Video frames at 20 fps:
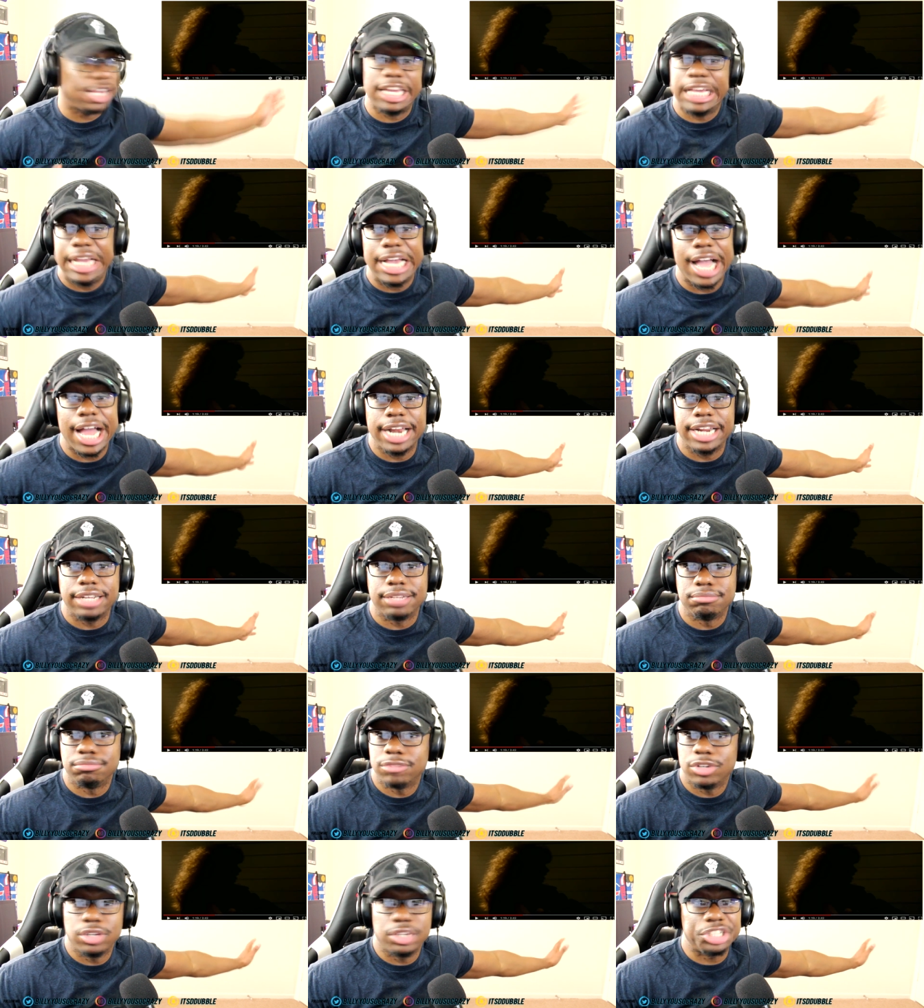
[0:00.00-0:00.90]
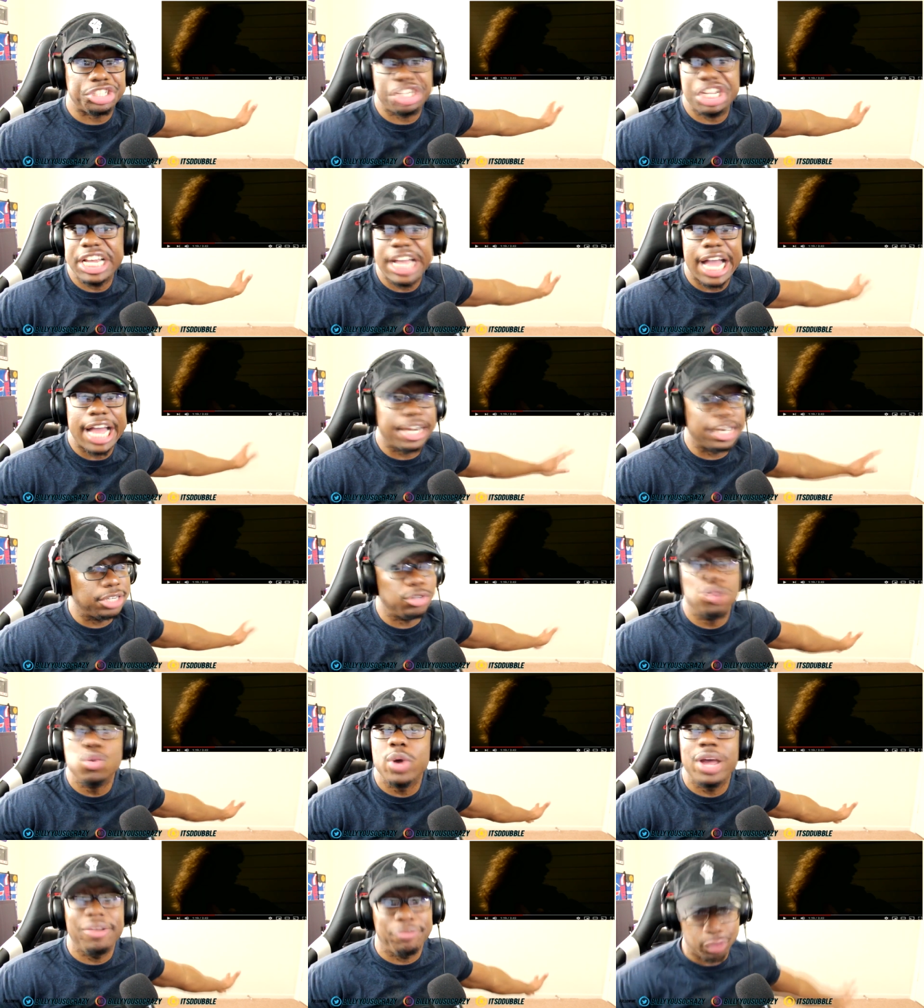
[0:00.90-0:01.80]
He got it. She got it.
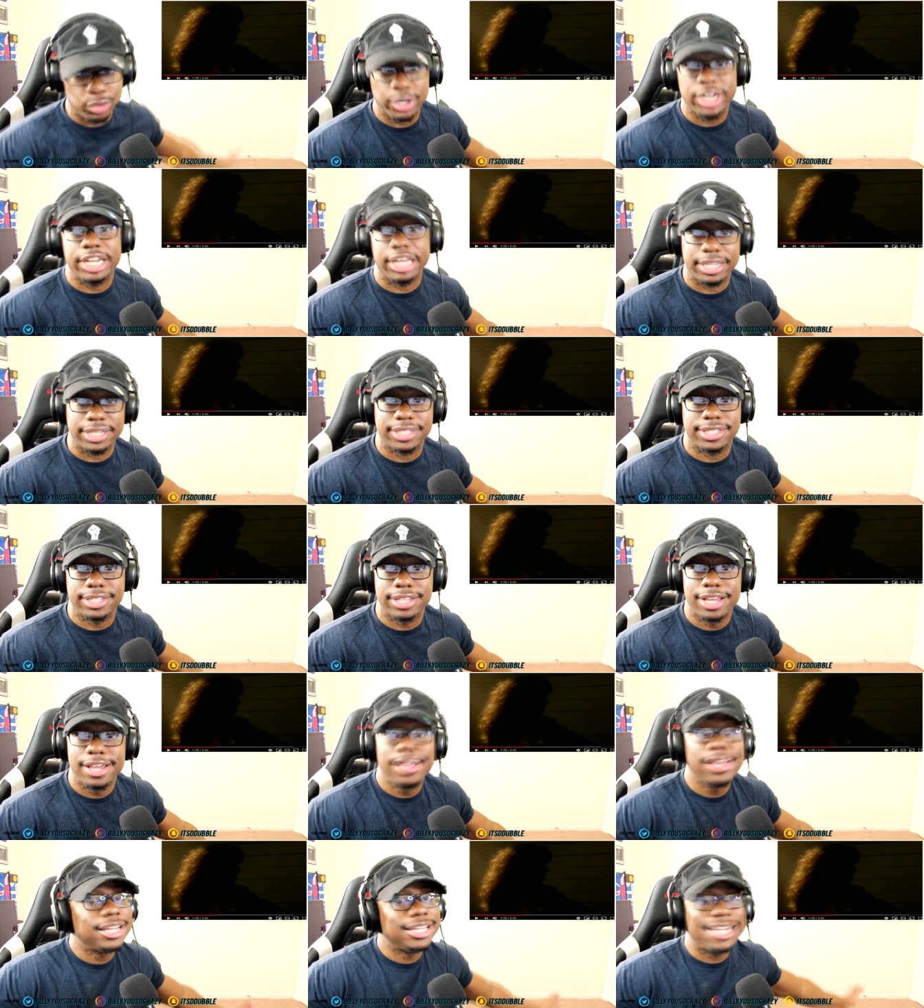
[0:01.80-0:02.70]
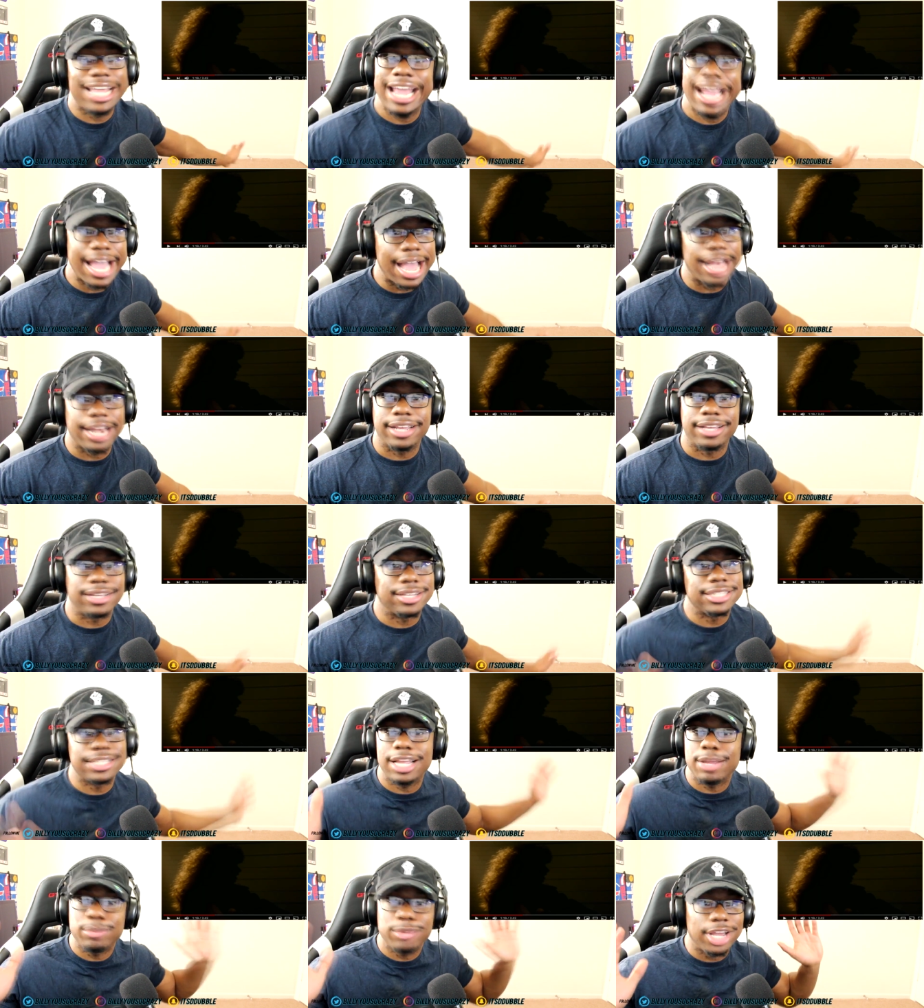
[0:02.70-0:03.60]
Whoever it is, they got it.
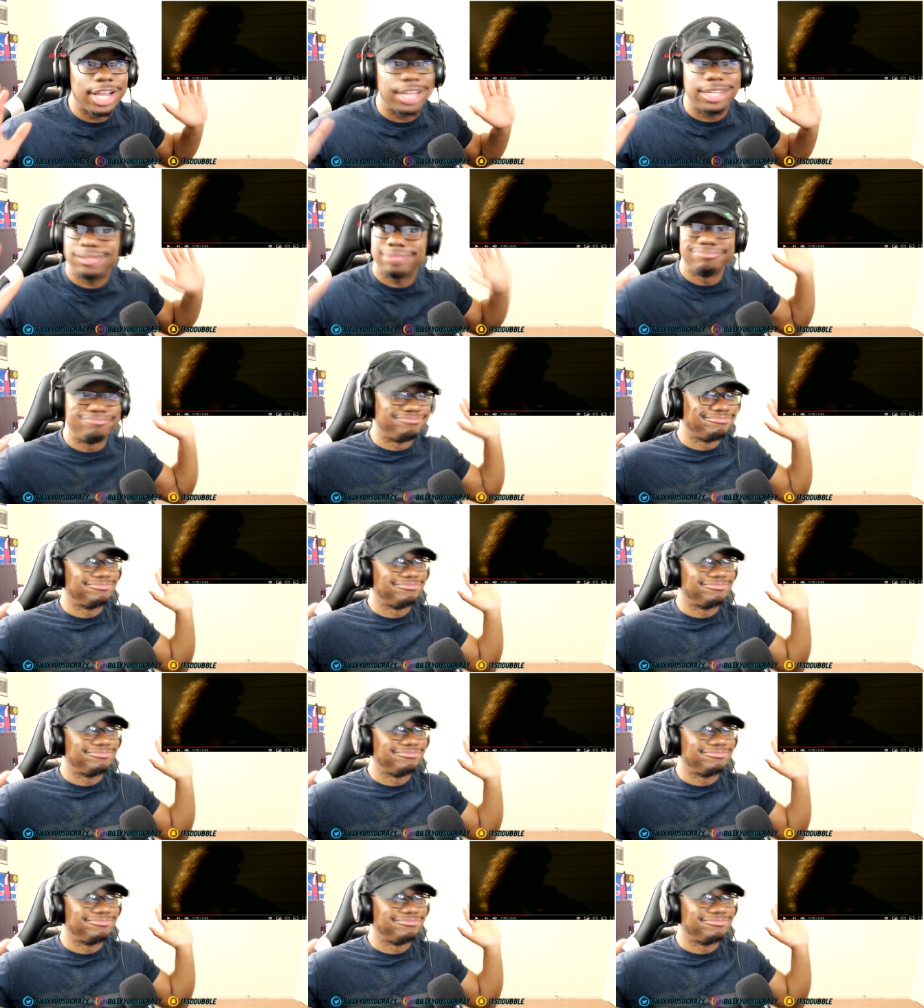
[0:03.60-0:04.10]
Cause I'm not.